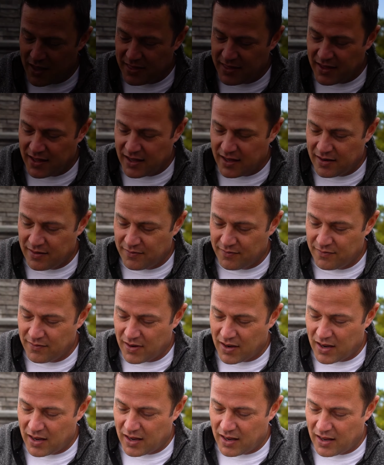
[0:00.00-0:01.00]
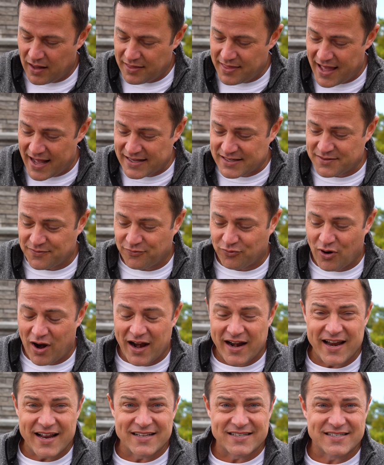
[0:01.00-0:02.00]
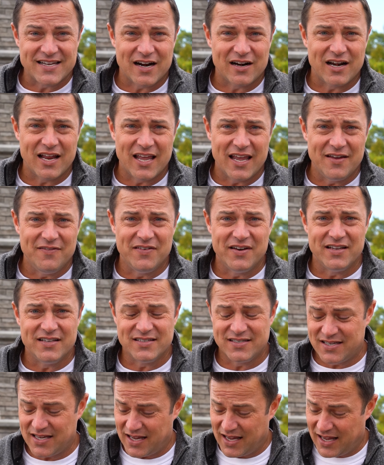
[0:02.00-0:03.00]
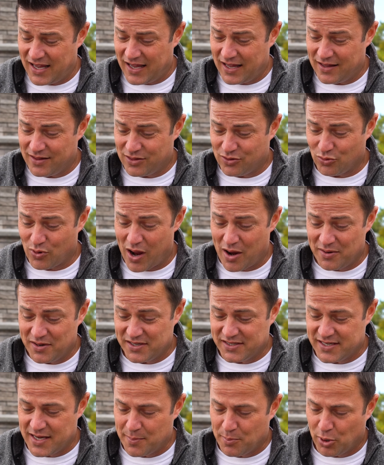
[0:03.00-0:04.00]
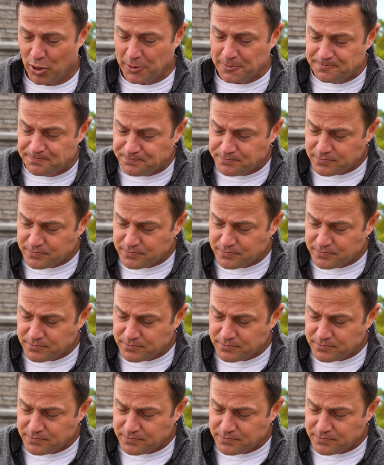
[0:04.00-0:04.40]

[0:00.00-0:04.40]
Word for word: then that's Friday and Saturday evenings throughout December.